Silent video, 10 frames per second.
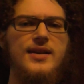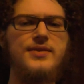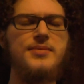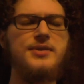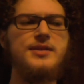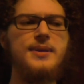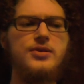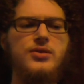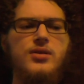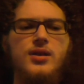have something
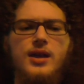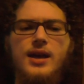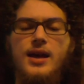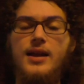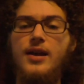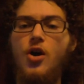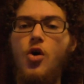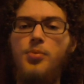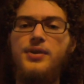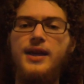special. And I
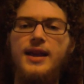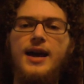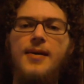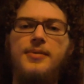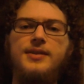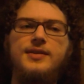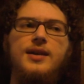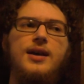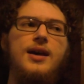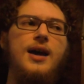hope that happens.